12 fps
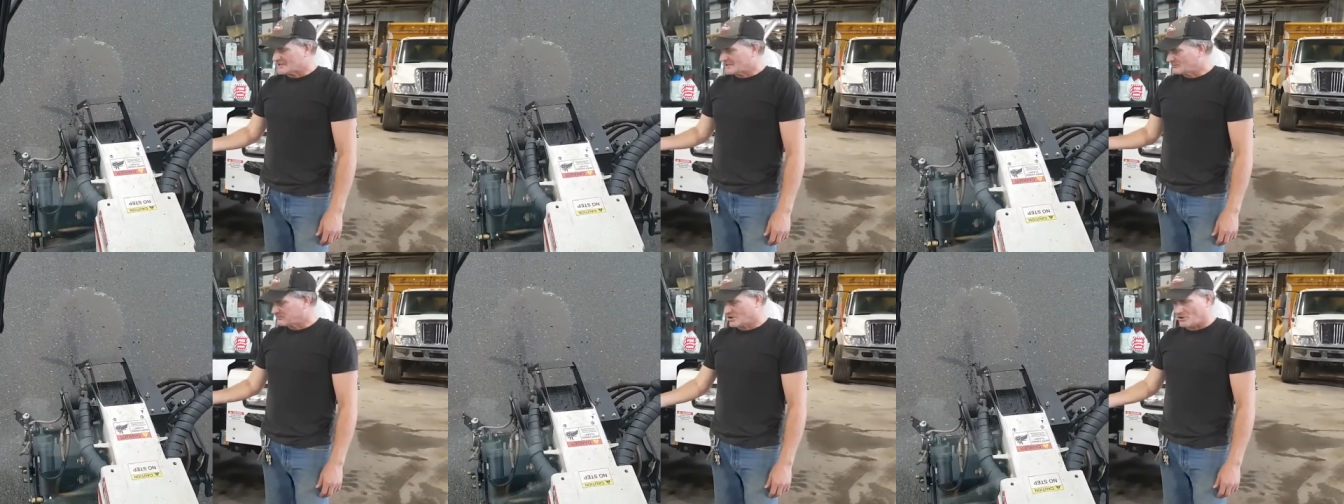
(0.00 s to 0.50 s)

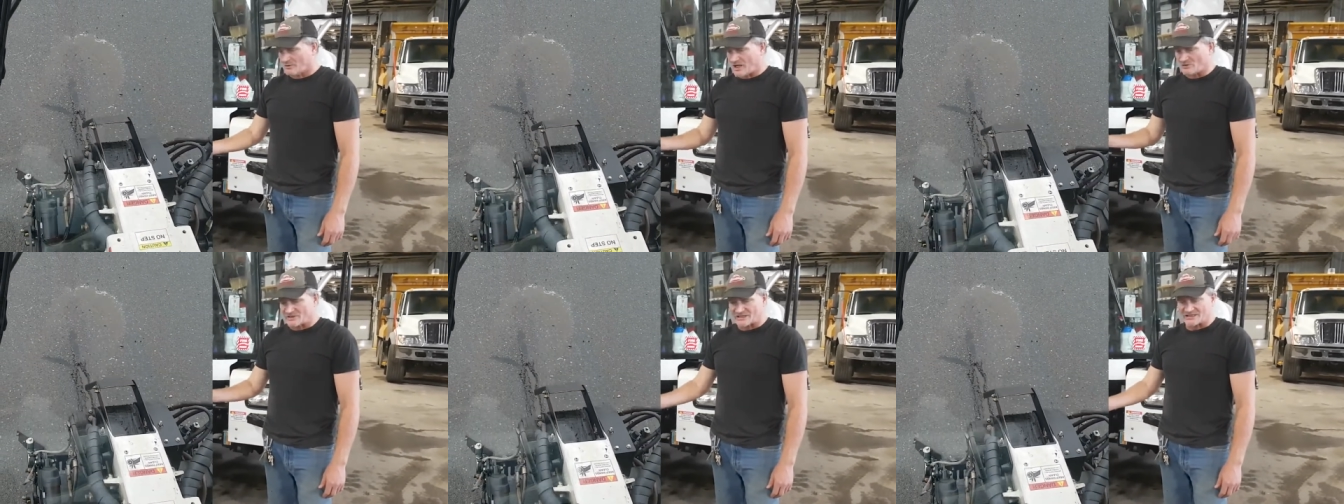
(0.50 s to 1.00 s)
it'll blow
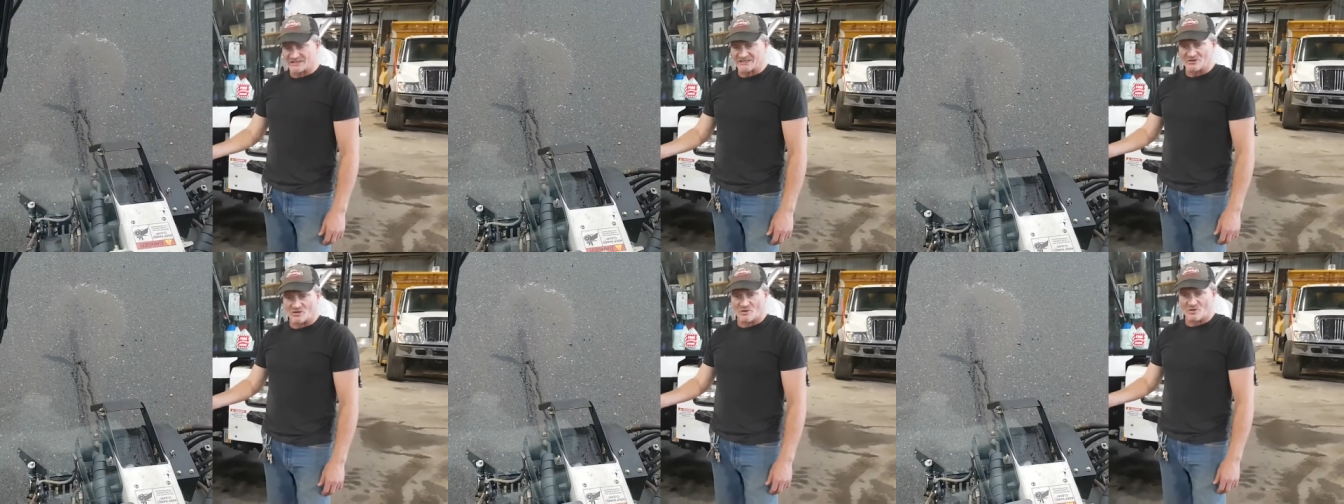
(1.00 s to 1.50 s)
out and clean
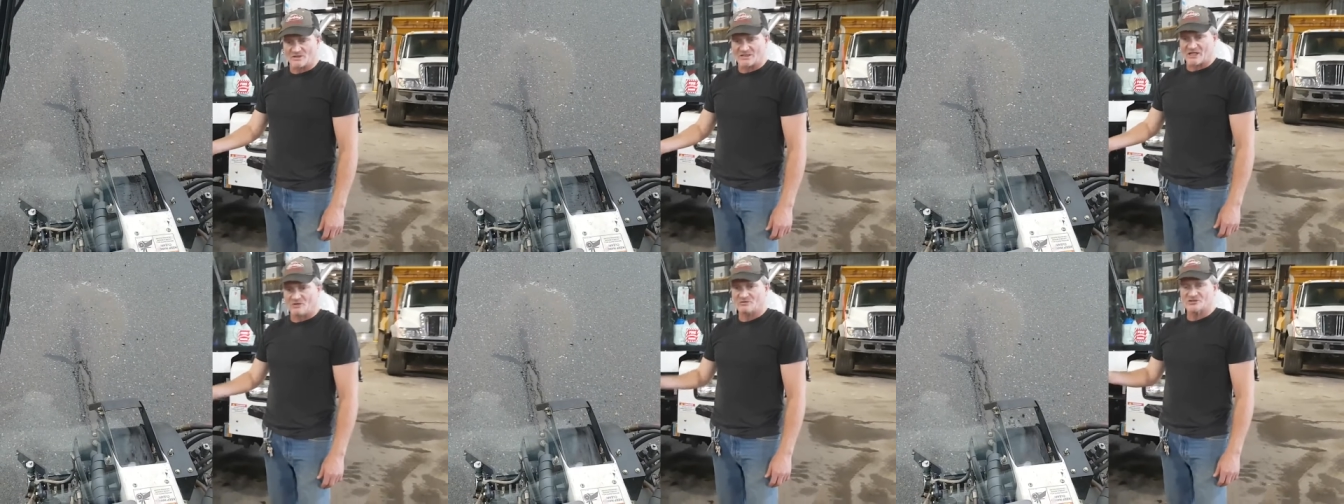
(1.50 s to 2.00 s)
the hole
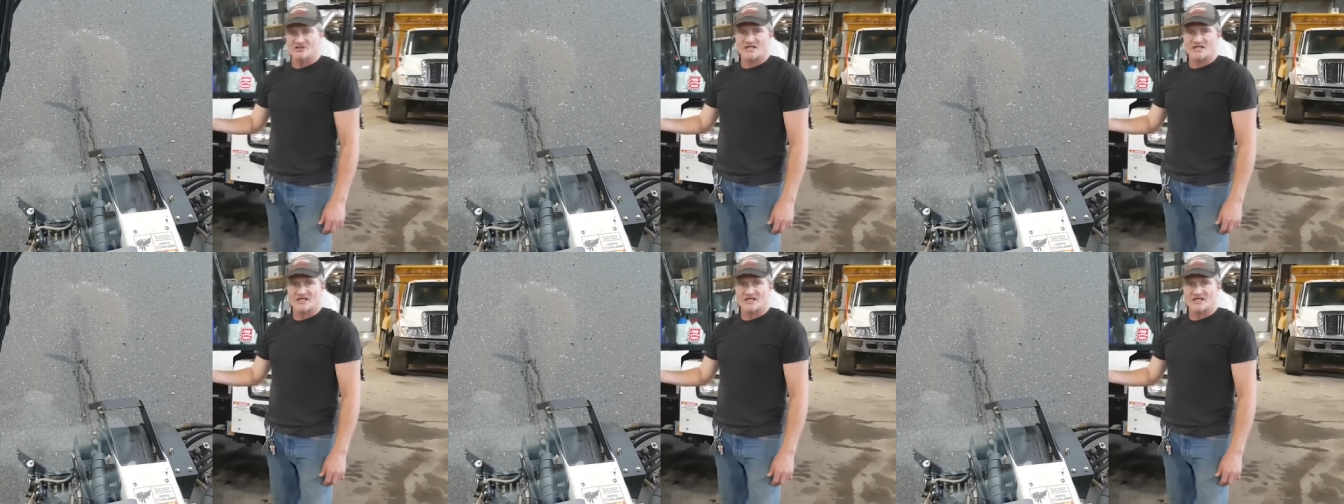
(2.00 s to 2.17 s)
out. You can